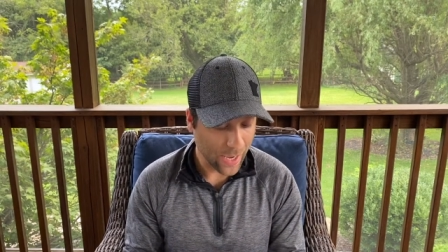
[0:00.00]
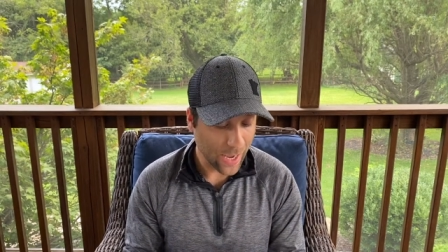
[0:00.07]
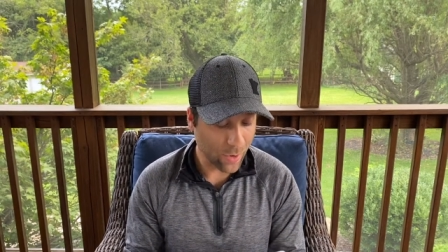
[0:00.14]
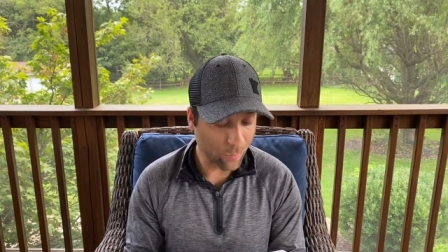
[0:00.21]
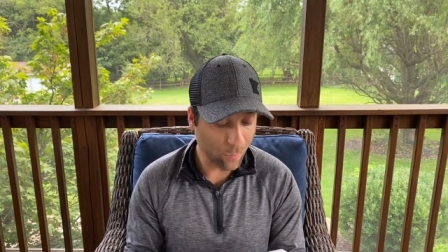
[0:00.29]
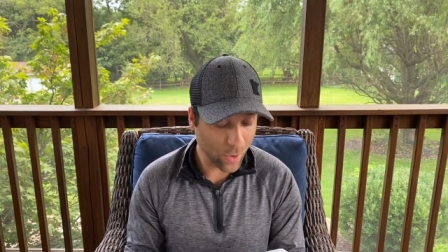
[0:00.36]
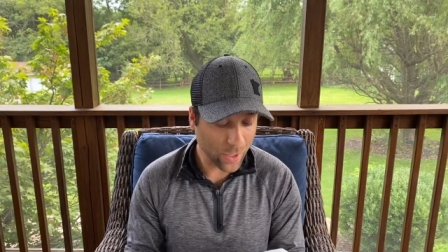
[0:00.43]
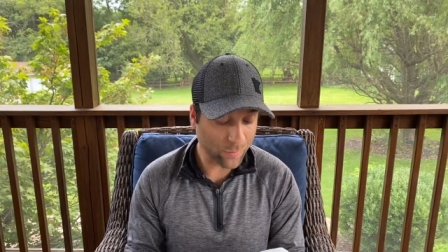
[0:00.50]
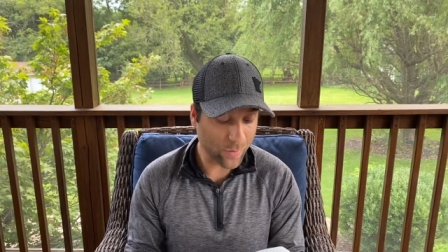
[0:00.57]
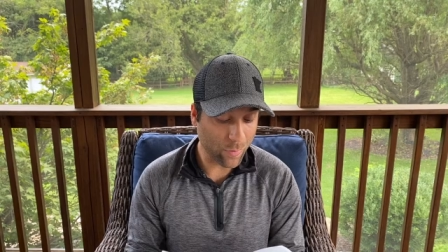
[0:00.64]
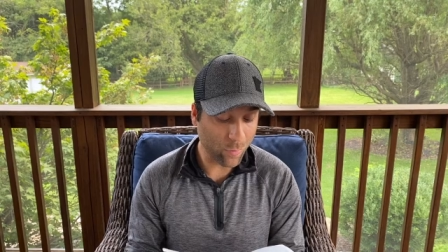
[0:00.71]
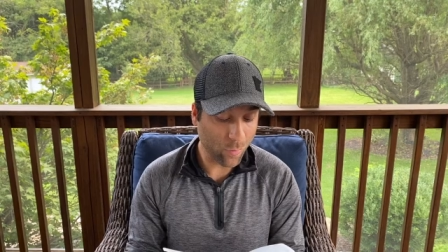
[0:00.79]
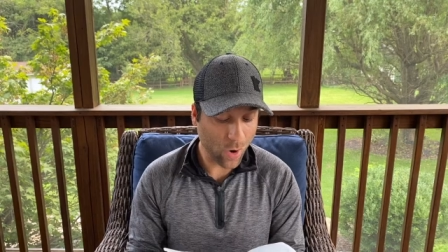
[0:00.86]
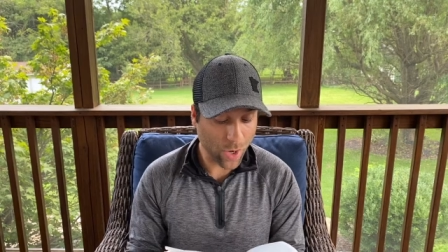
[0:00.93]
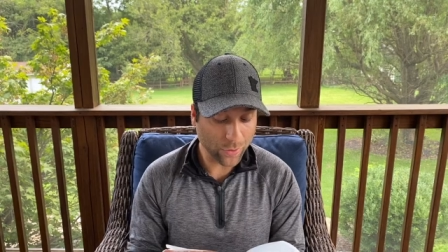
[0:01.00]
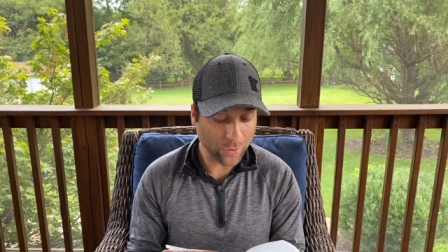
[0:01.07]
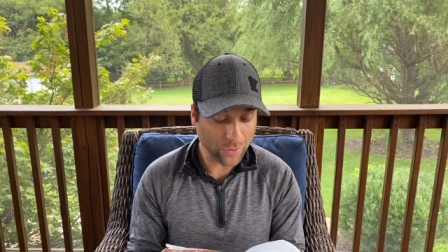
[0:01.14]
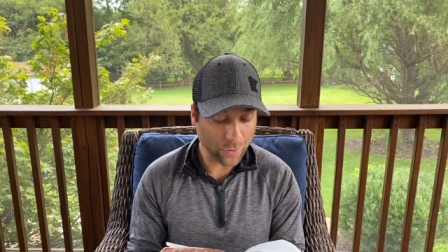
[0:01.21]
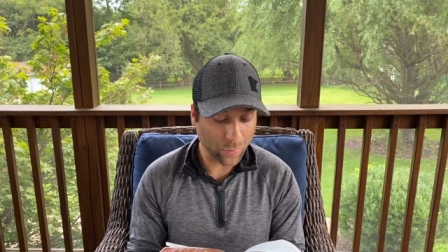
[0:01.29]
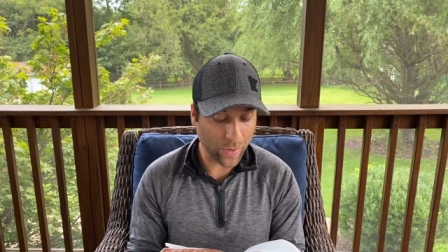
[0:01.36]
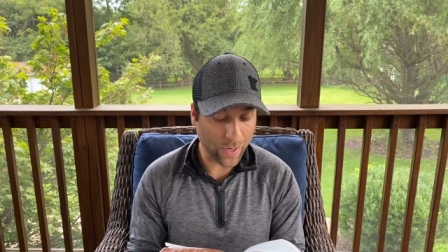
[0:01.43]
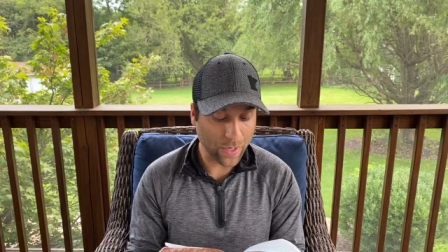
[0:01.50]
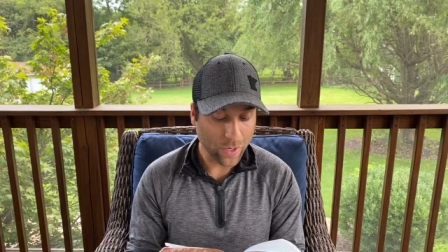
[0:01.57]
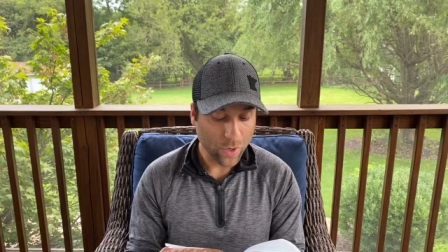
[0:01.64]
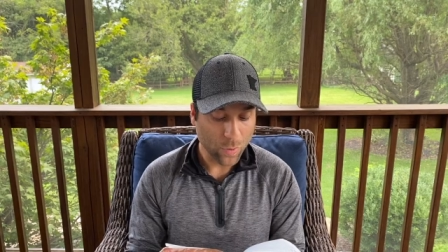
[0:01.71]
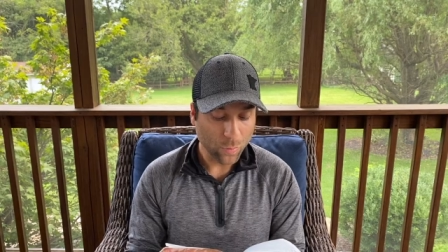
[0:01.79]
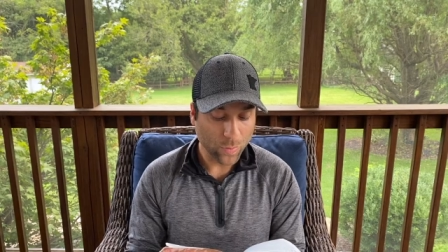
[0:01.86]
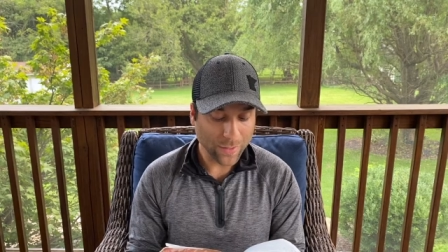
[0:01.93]
and one of them wanders away,
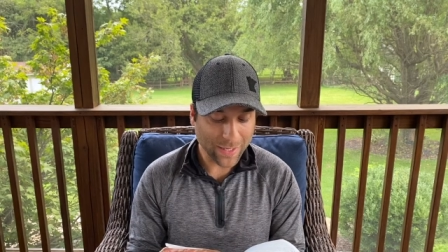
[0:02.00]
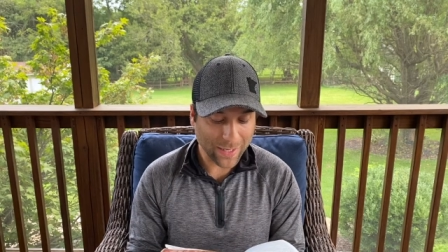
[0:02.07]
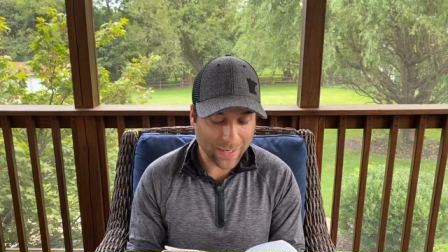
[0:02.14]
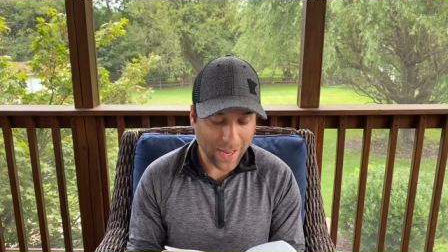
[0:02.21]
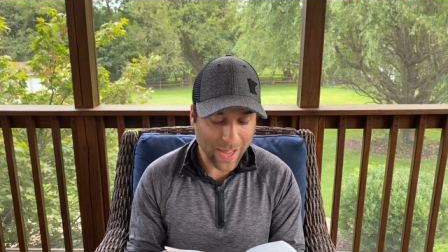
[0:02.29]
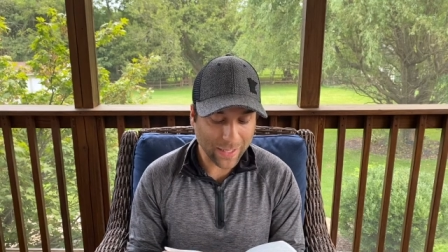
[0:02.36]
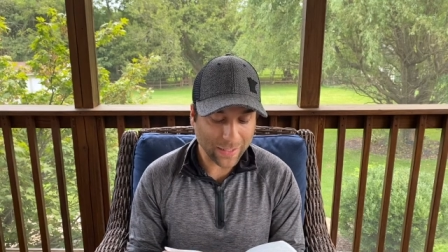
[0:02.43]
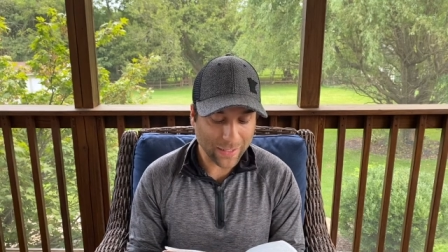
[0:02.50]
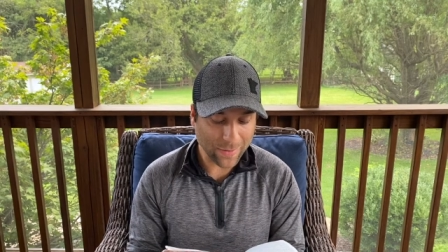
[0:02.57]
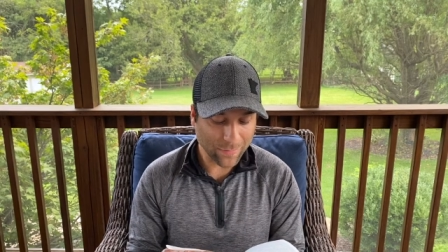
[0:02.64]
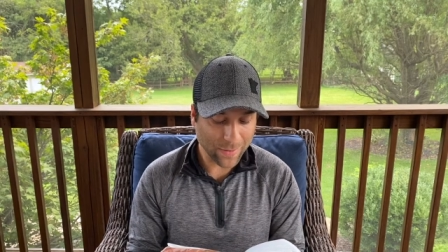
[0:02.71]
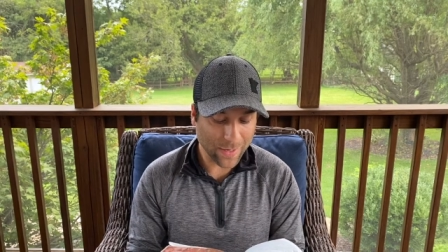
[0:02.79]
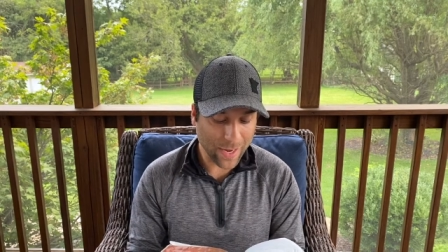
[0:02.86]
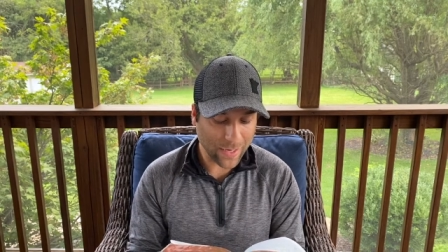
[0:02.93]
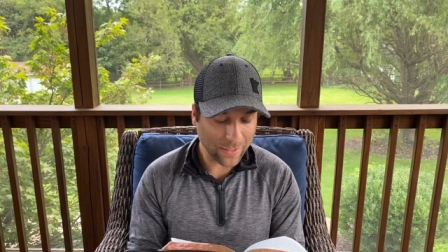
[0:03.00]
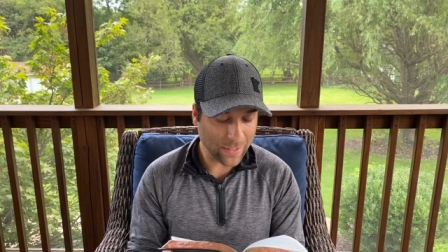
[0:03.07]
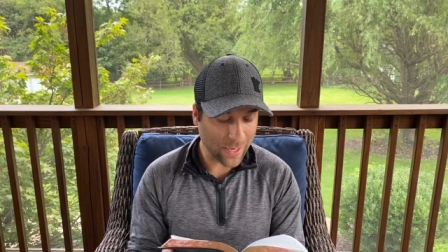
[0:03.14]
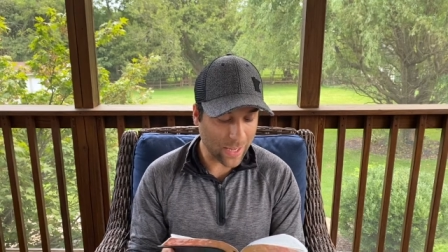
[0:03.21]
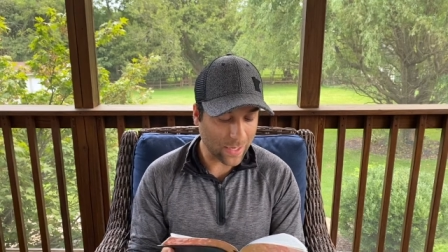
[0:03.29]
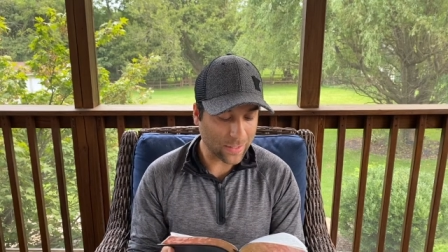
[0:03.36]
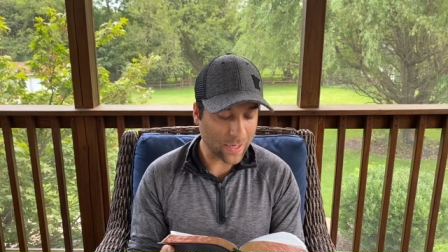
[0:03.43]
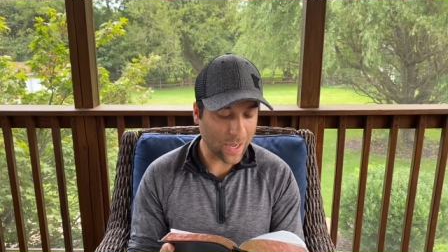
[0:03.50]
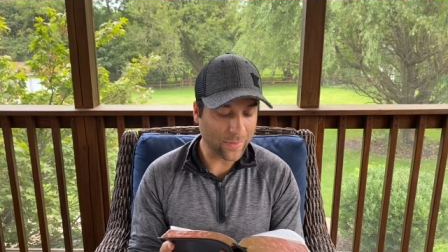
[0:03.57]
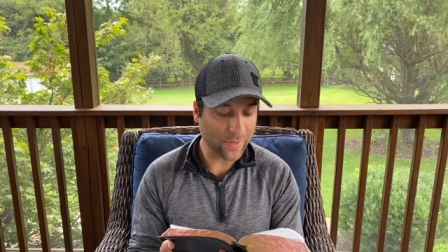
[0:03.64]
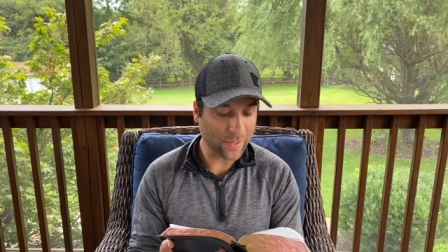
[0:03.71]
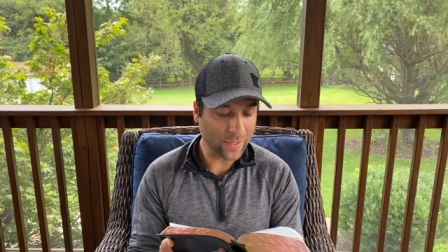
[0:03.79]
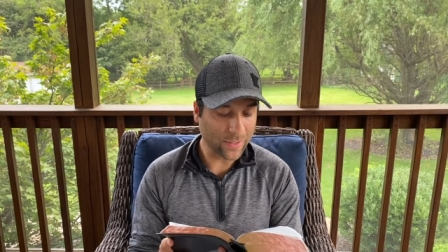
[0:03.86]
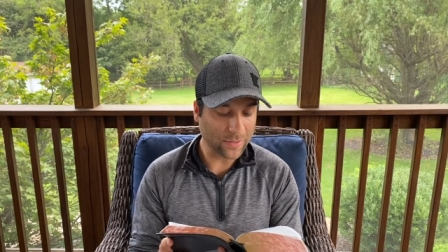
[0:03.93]
will he not leave the 99 on
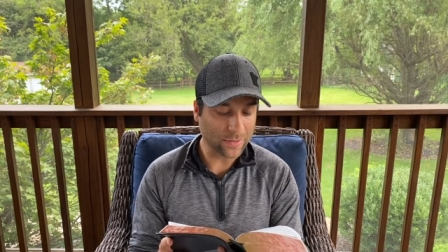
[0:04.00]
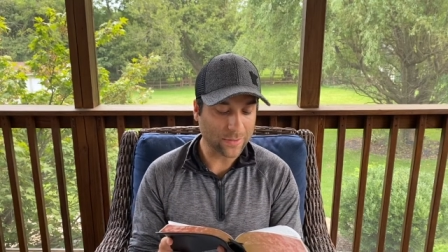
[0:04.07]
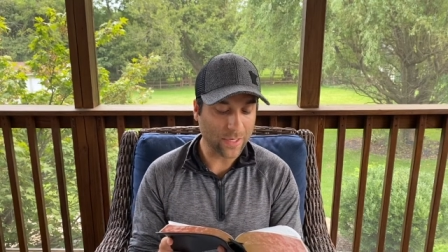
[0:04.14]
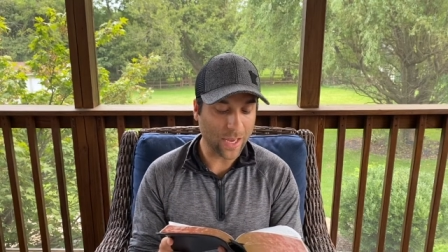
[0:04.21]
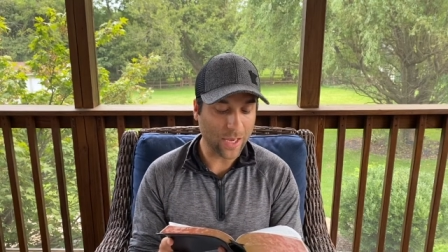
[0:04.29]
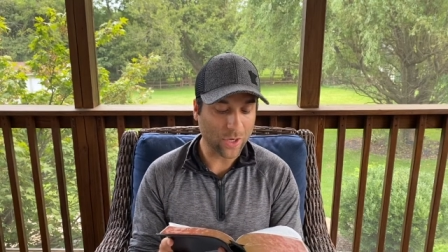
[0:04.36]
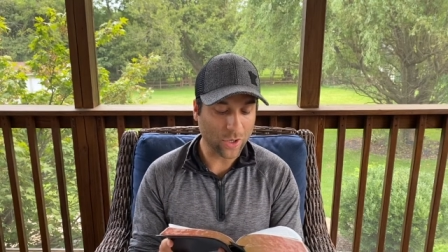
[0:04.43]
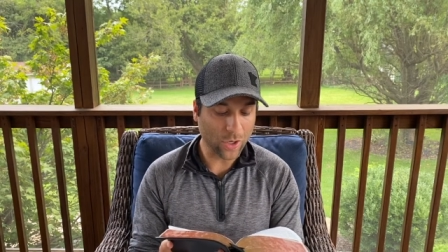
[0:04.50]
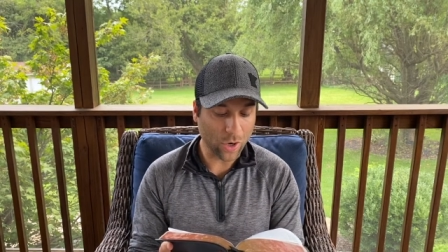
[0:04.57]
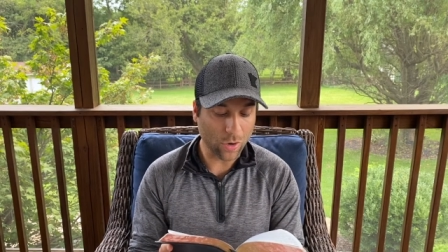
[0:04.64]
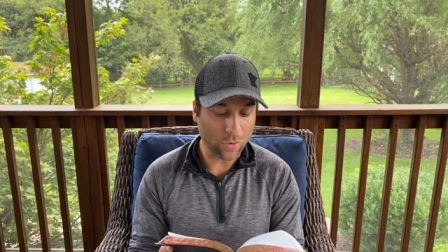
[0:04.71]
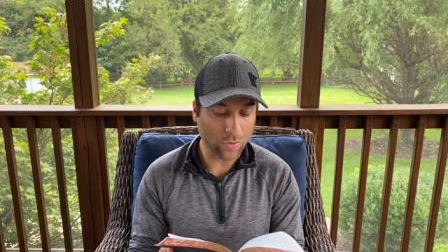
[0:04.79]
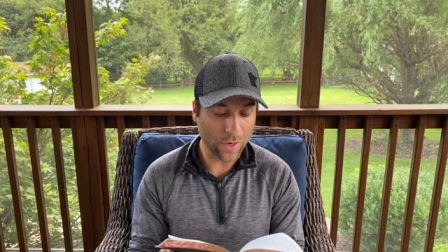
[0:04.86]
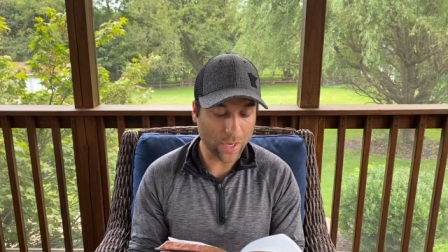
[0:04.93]
the hills and go